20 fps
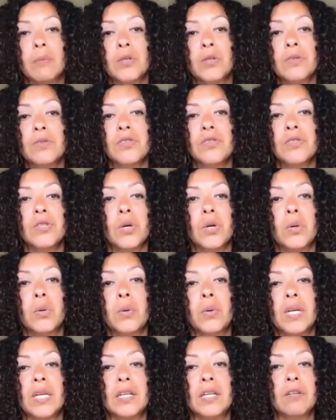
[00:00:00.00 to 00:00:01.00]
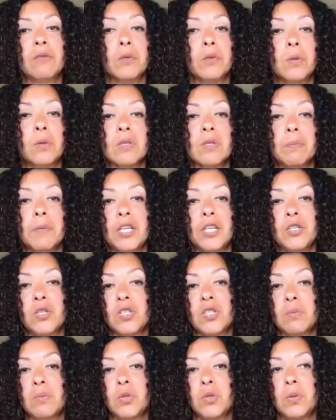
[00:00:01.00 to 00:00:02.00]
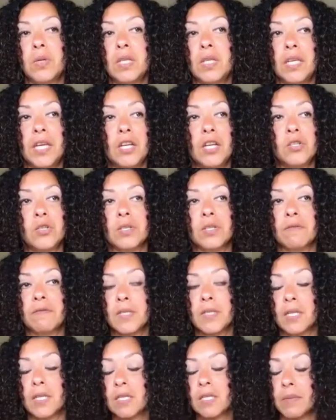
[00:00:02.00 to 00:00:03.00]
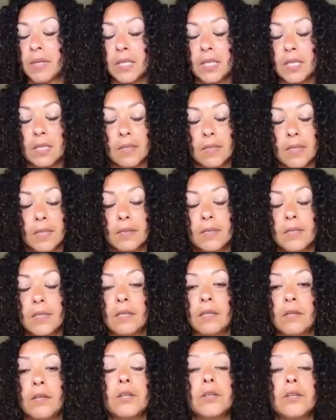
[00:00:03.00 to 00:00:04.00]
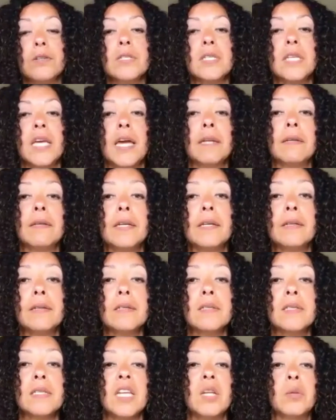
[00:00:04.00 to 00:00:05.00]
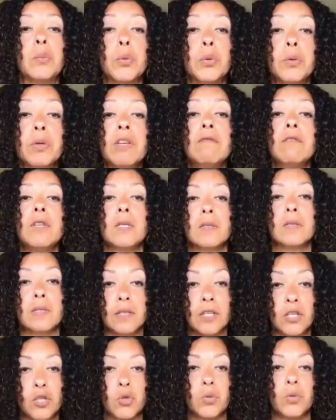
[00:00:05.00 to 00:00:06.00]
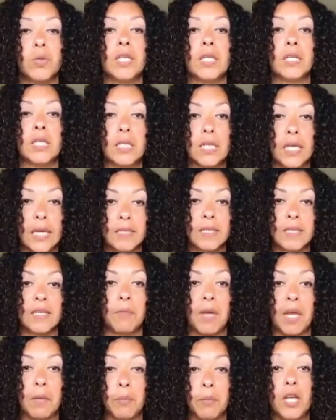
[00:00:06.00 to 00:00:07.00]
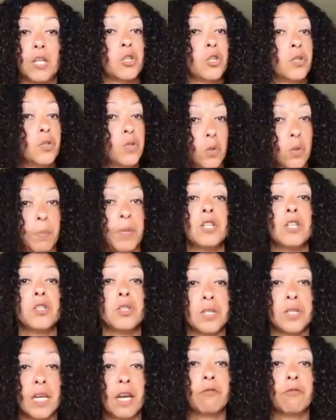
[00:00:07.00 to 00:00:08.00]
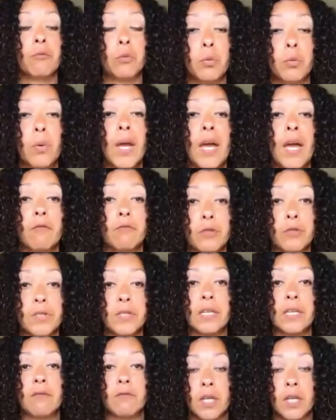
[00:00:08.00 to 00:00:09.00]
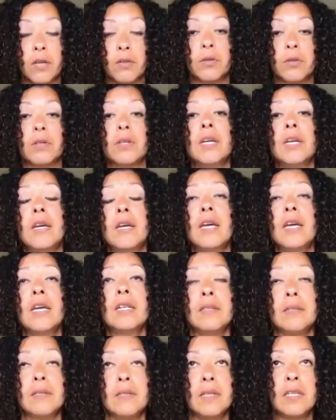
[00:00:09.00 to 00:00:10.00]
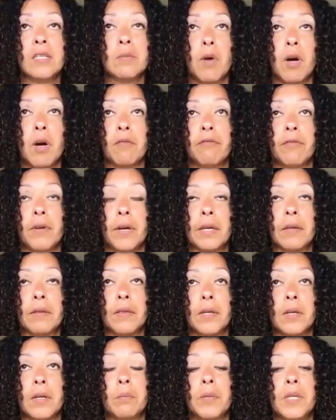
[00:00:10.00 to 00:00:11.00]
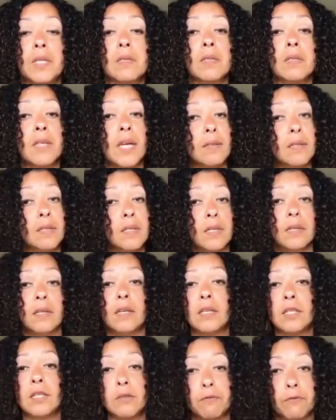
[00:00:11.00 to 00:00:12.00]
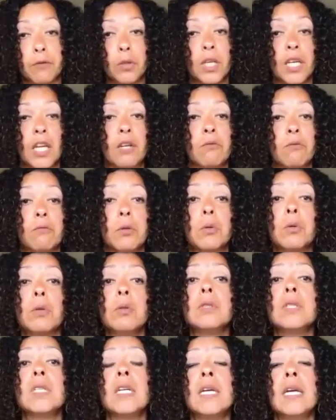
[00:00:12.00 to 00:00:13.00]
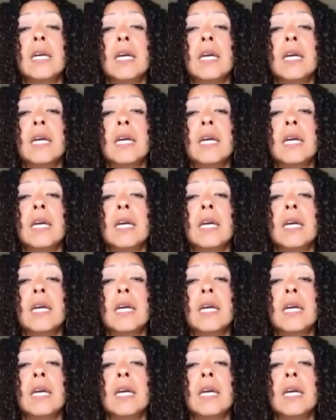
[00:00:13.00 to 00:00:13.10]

comers. So it enrolls patients between the ages of six months and sixty years, and it is in previously treated S M A patients, so patients have, who have received other disease-modifying therapies. That study is fully enrolled.